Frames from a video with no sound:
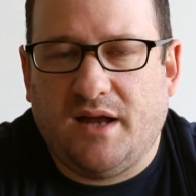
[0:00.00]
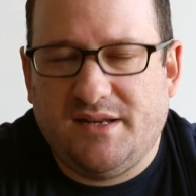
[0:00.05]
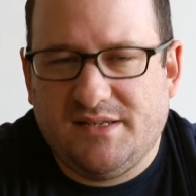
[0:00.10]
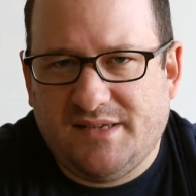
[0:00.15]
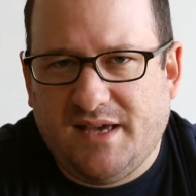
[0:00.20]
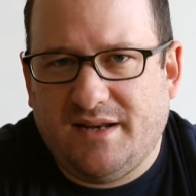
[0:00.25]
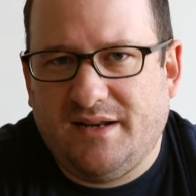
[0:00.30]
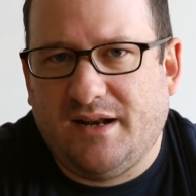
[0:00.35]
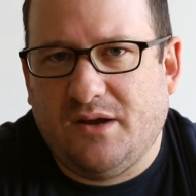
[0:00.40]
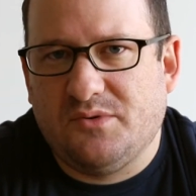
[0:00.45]

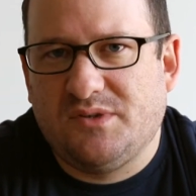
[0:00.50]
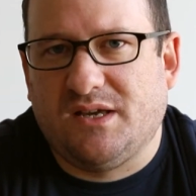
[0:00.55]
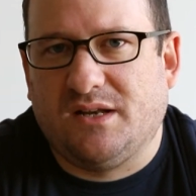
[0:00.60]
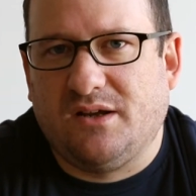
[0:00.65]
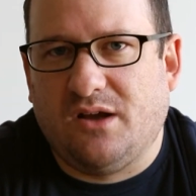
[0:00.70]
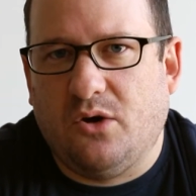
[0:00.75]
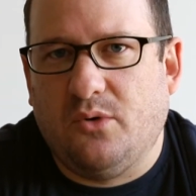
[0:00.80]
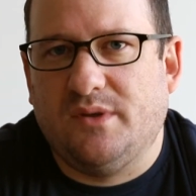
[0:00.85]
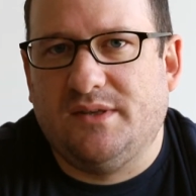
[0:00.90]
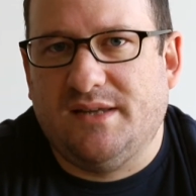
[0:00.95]
decided I was going
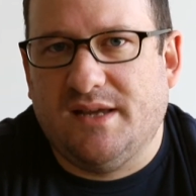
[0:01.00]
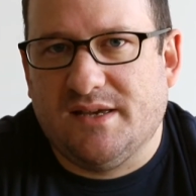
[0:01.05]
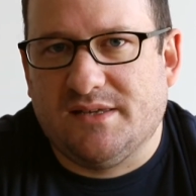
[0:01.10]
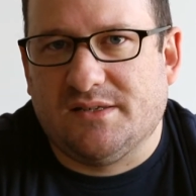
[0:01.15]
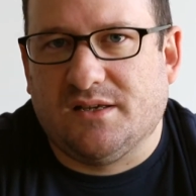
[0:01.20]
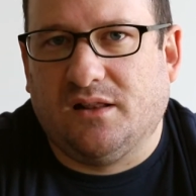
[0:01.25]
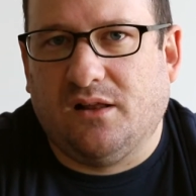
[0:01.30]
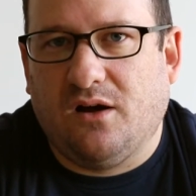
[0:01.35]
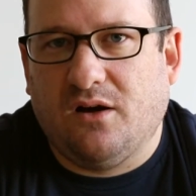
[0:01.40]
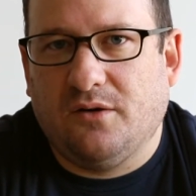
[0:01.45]
to go with
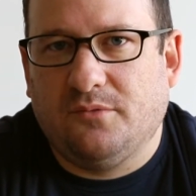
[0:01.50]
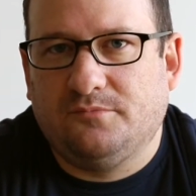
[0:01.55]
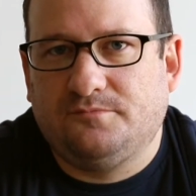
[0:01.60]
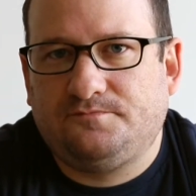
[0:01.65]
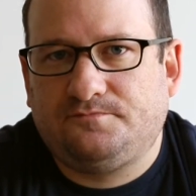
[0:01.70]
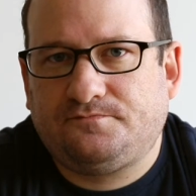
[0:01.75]
DSLR.